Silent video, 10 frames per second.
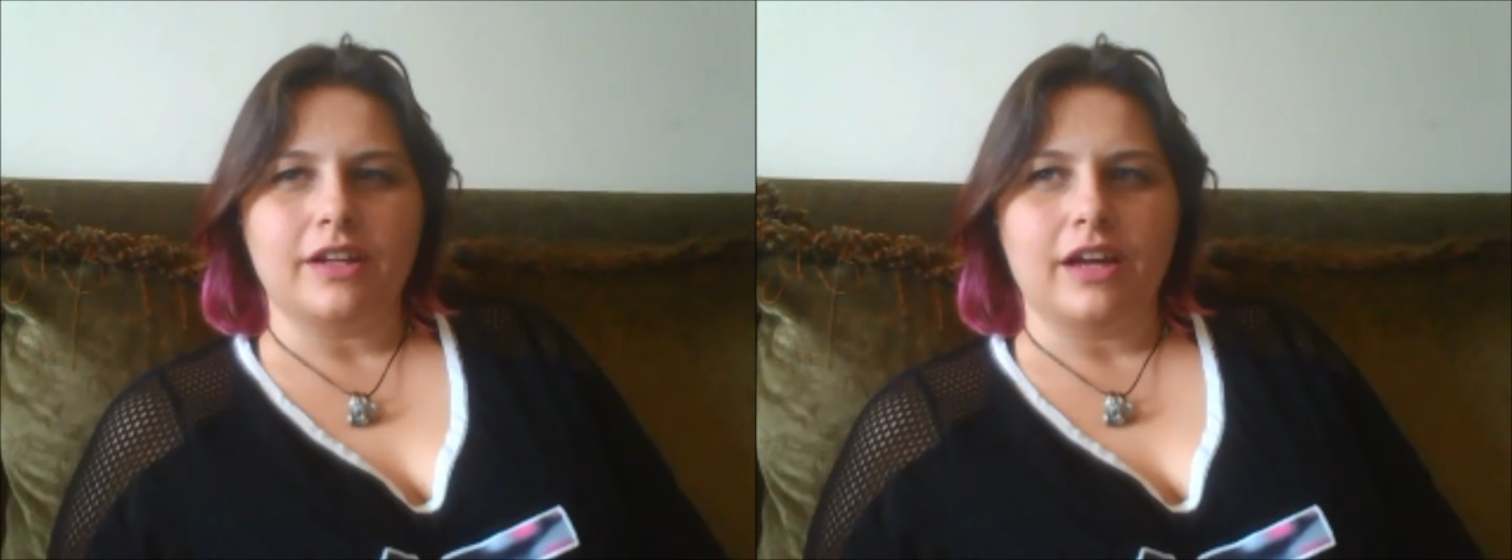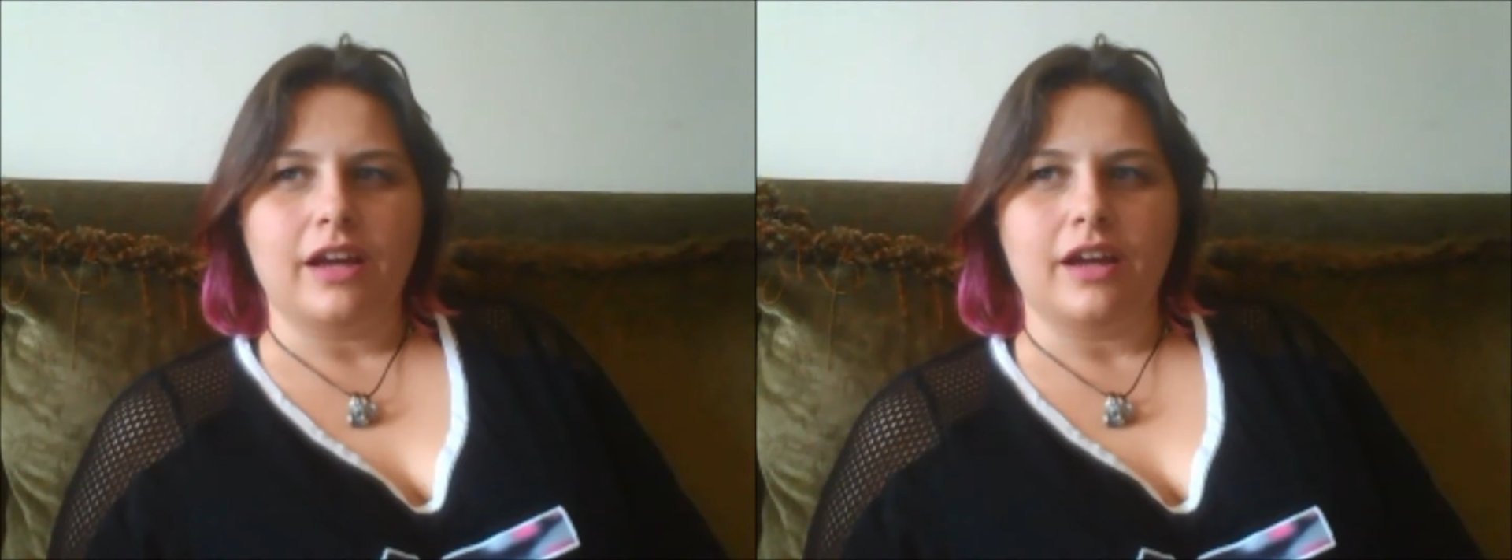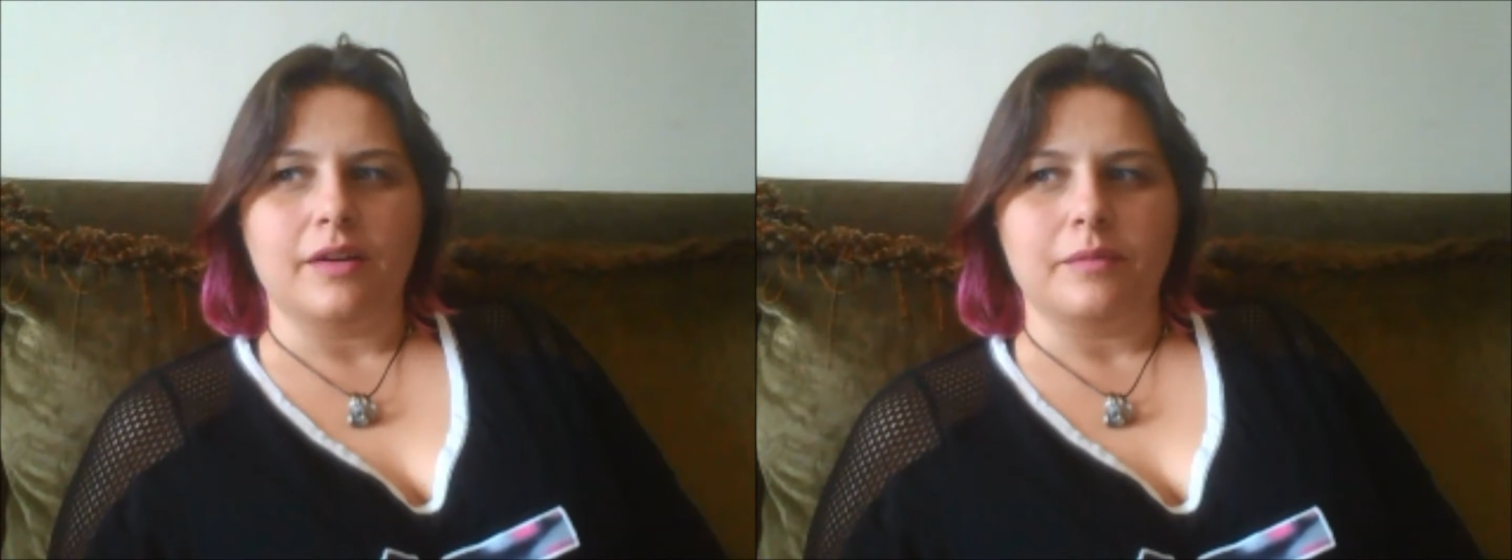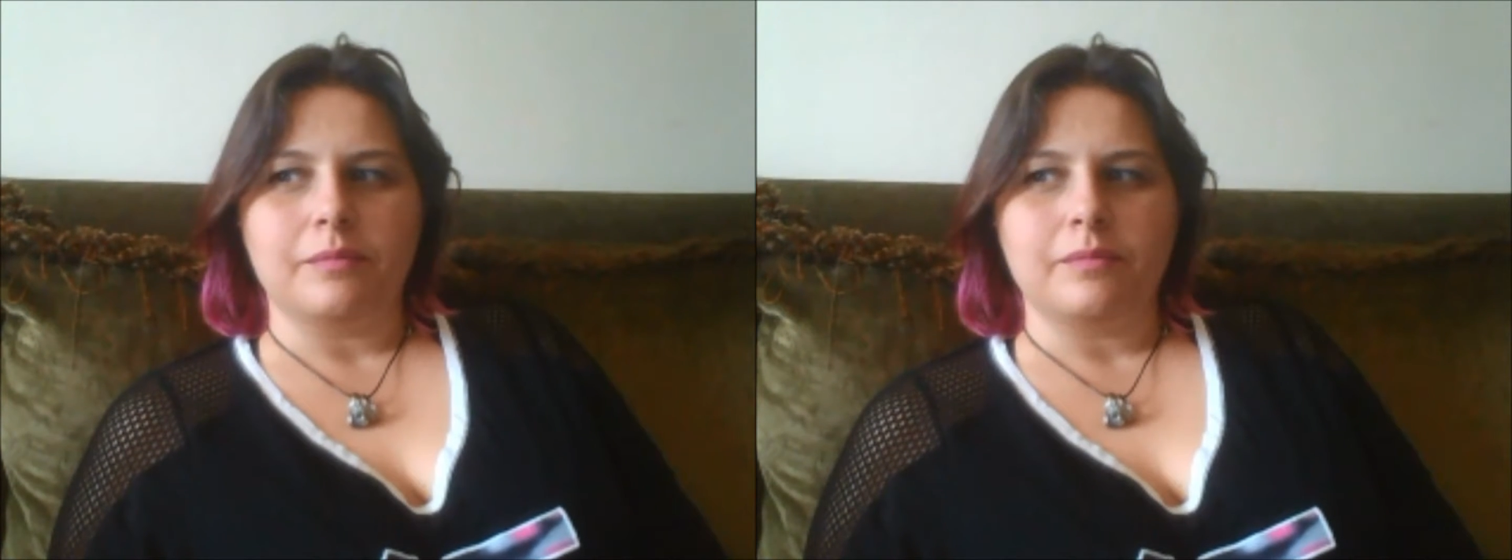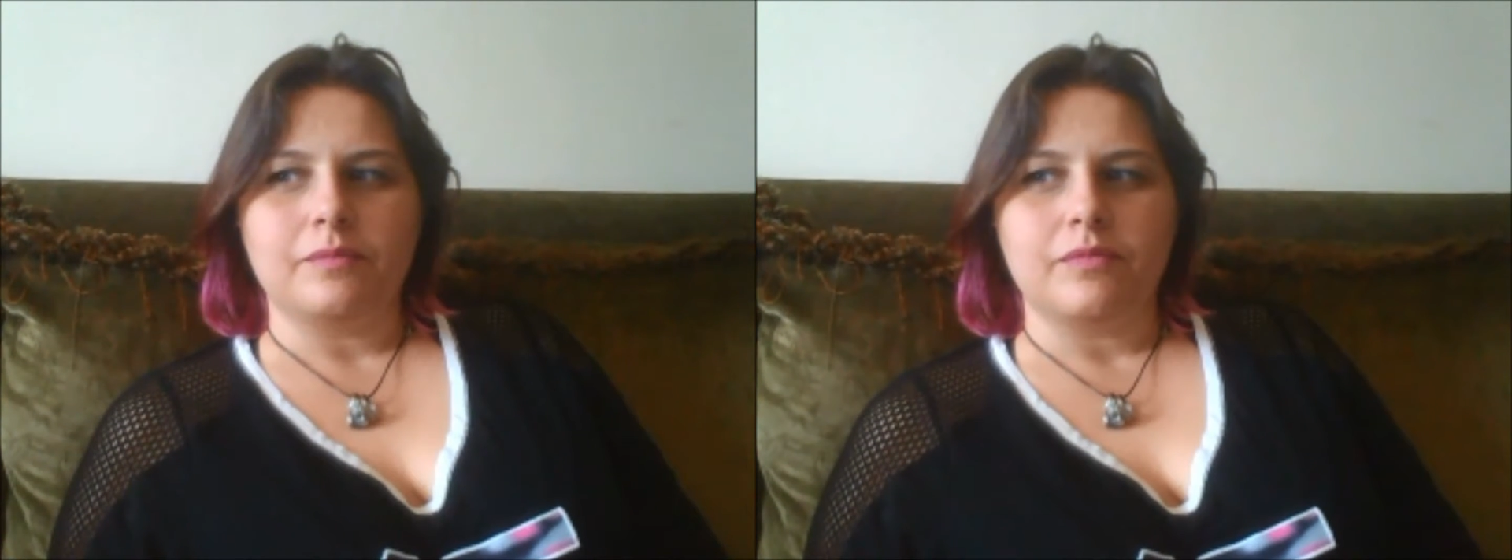
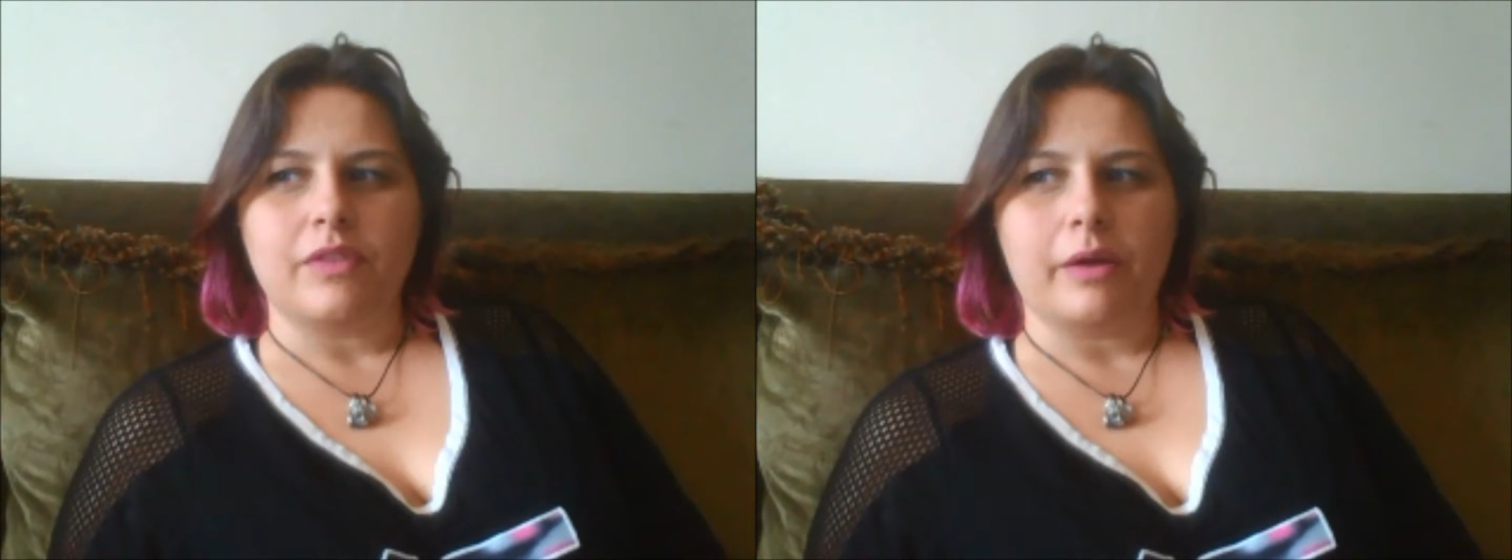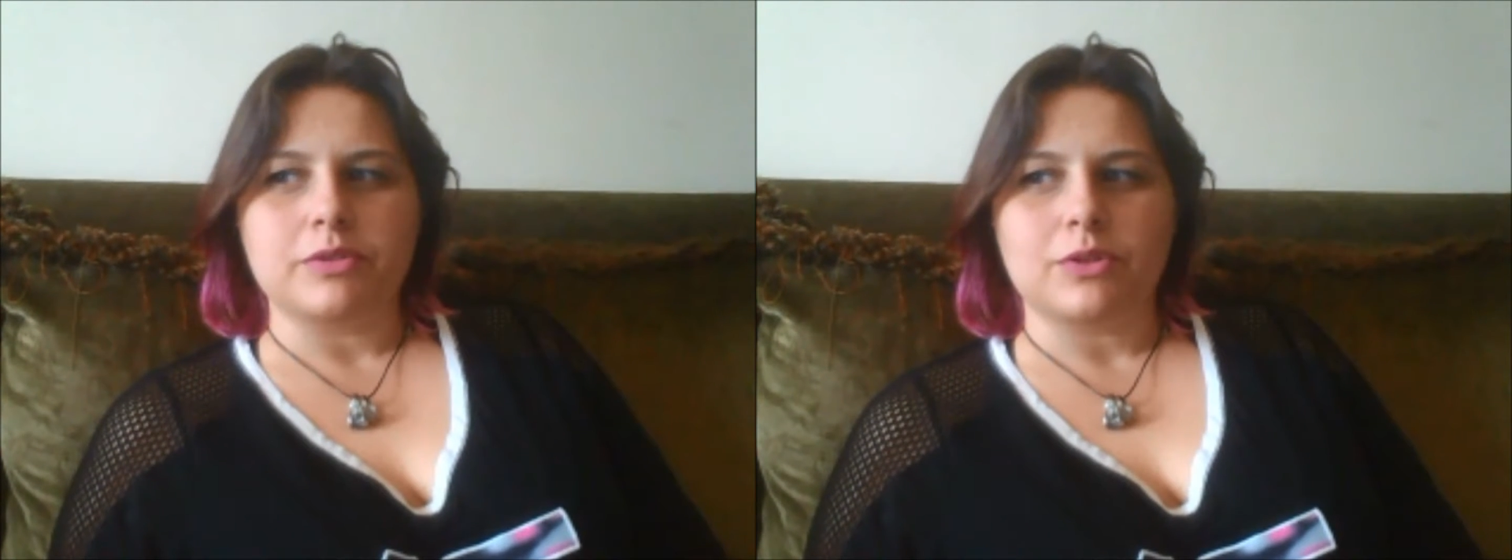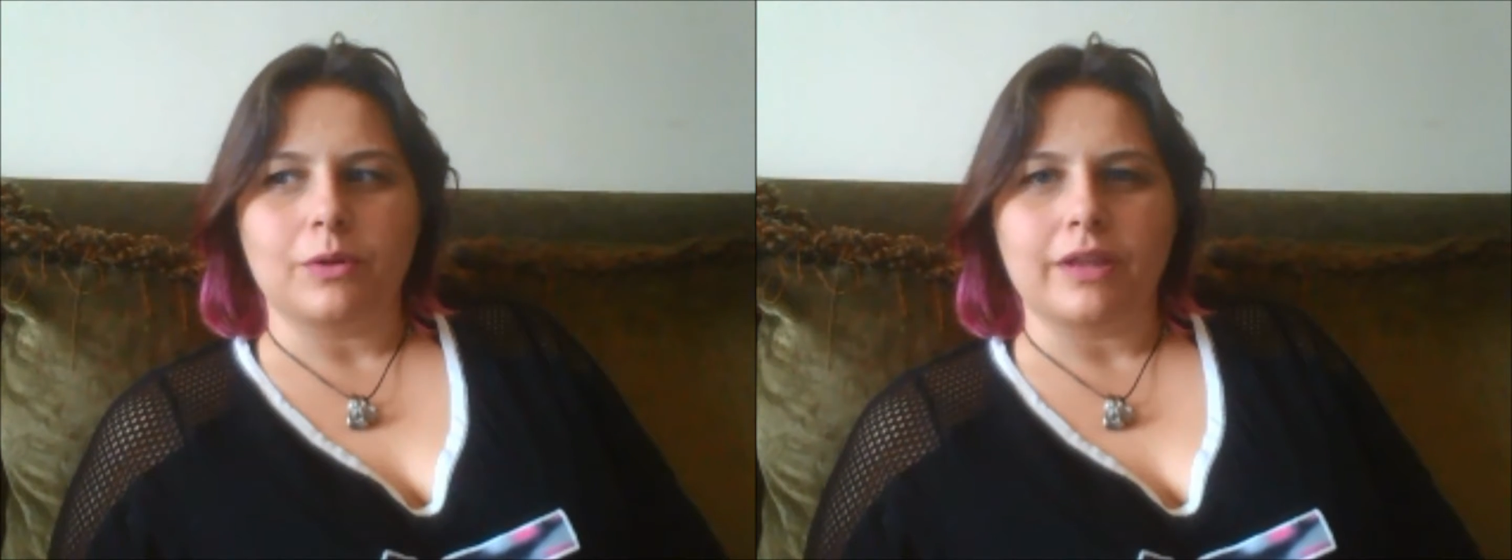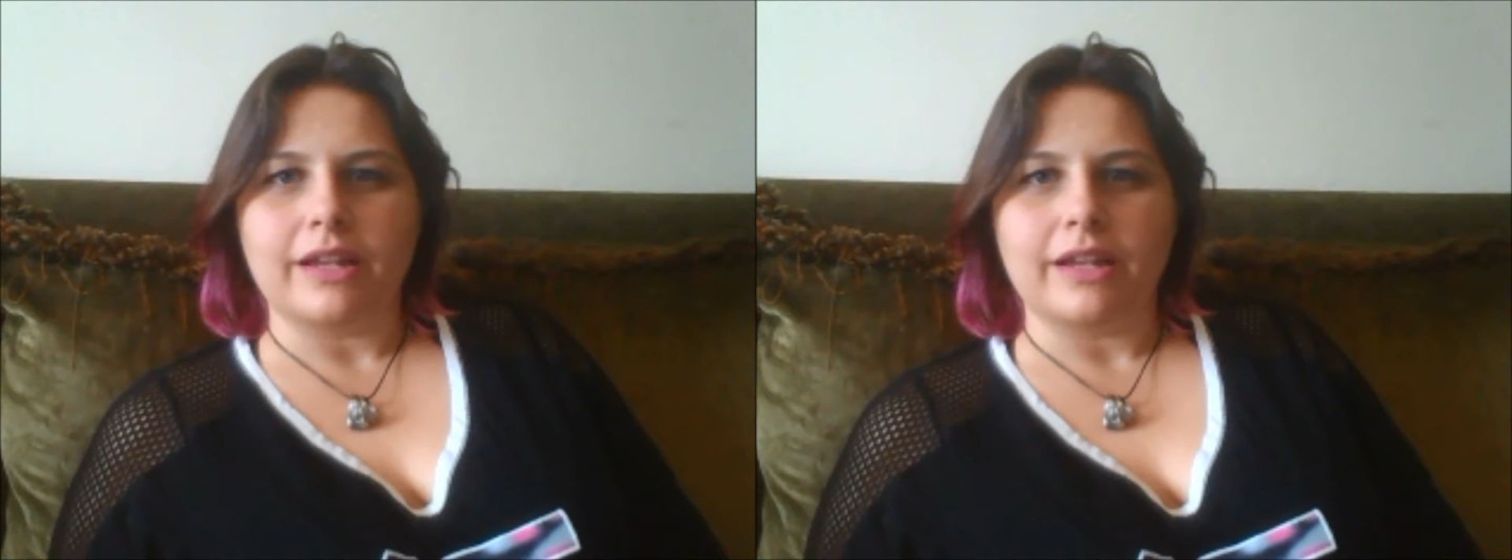I was told